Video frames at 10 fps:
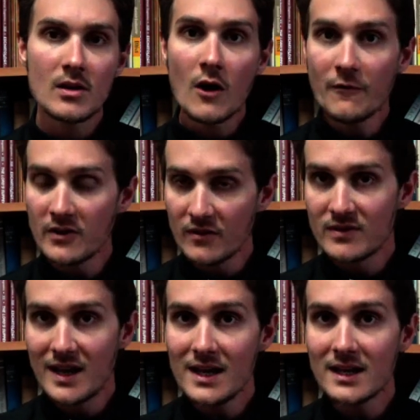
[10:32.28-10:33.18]
office
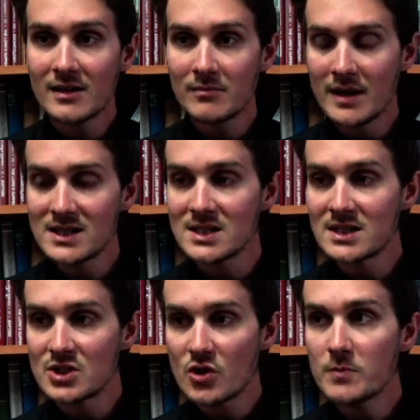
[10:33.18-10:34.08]
of deacon mentioned
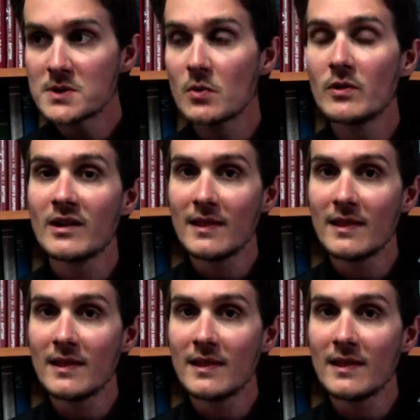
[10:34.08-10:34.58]
in Scripture was